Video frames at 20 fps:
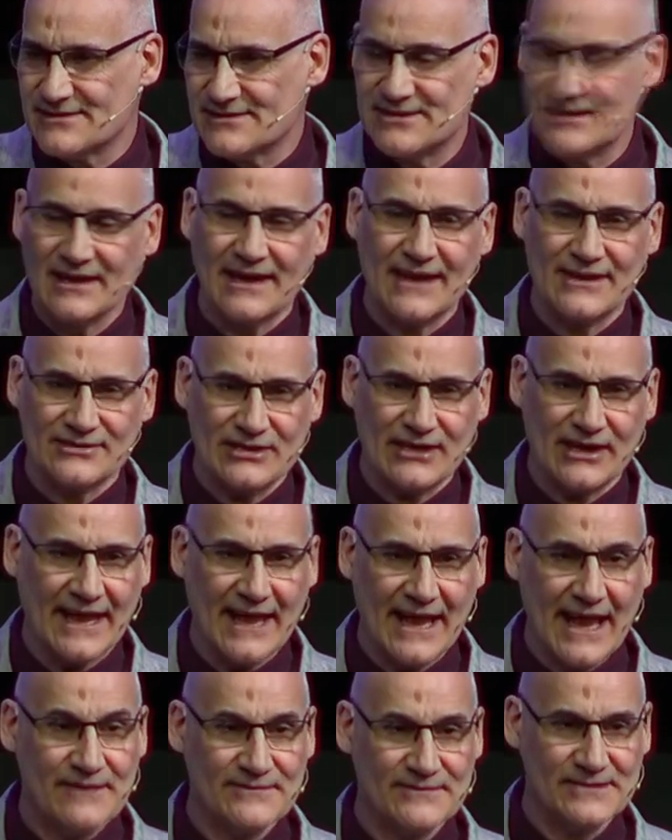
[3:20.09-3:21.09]
you'll actually
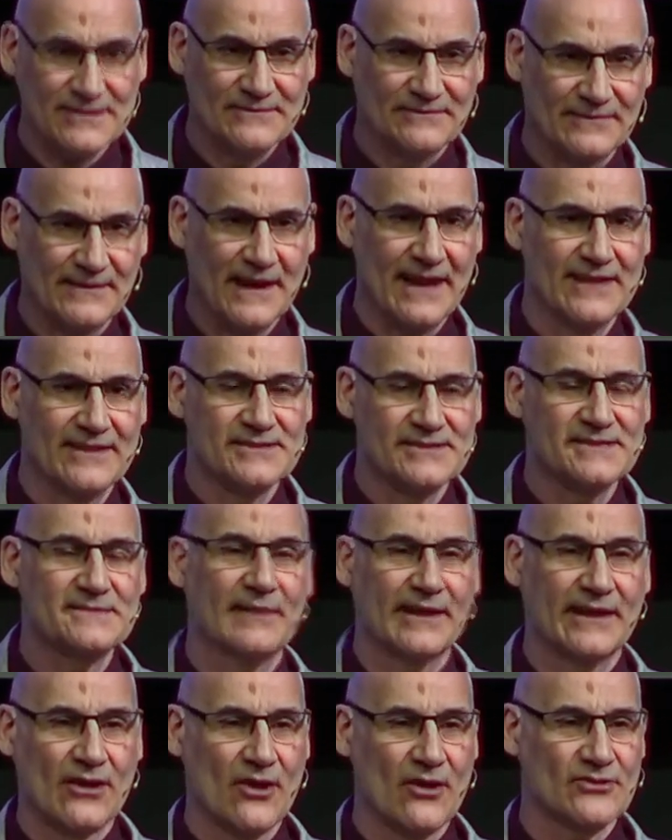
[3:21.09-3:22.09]
have some friends
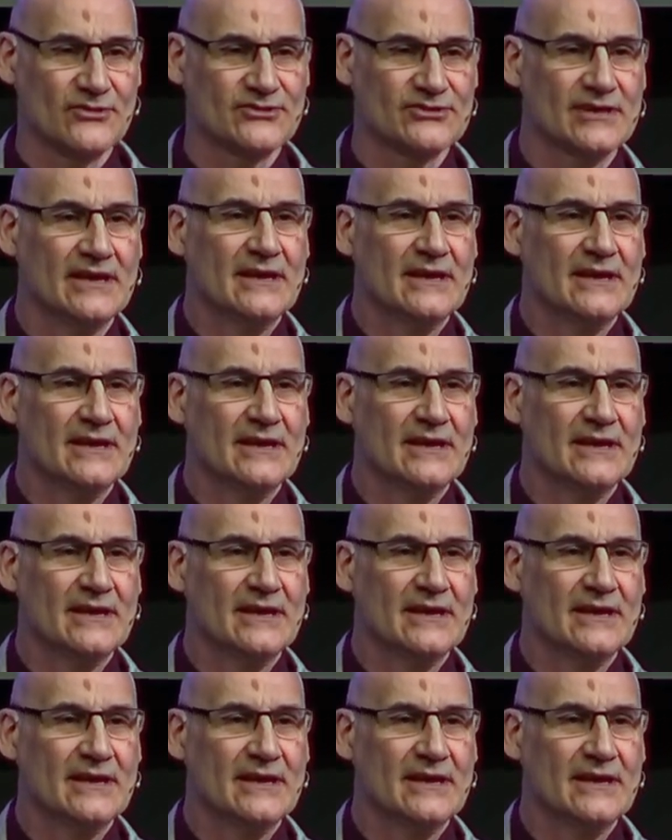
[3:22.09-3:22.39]
because